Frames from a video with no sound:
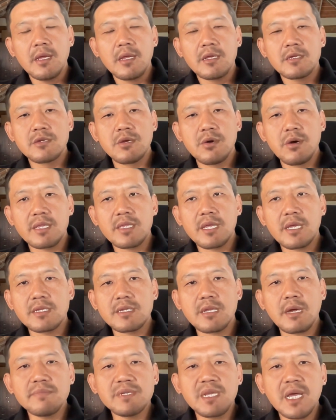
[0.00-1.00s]
So I think
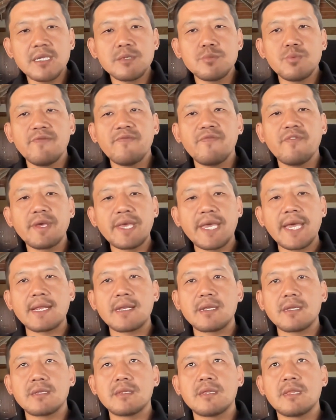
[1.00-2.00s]
sometimes we
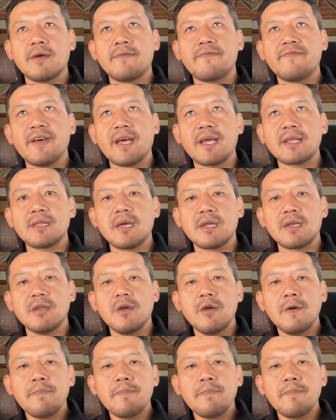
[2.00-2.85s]
forget the fact that,